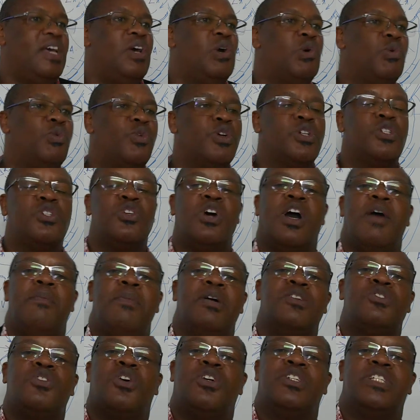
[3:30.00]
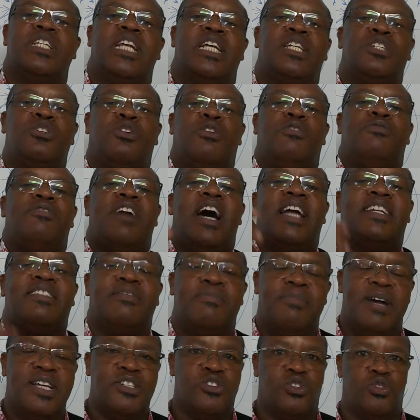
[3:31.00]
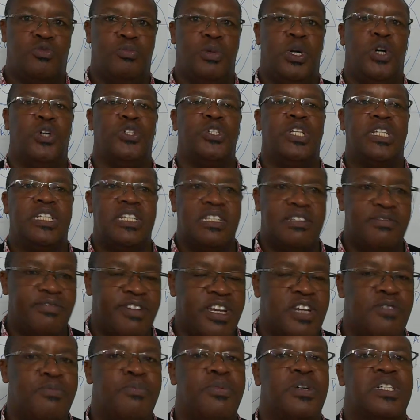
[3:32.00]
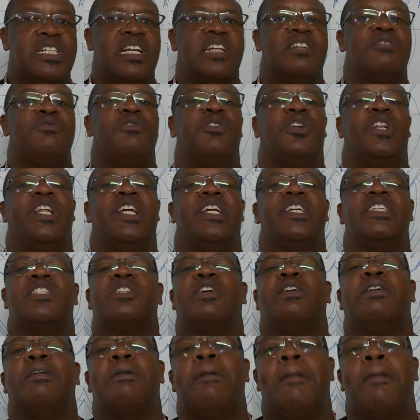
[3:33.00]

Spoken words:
we will talk about contraction of heart muscles because it is very important for the lesson.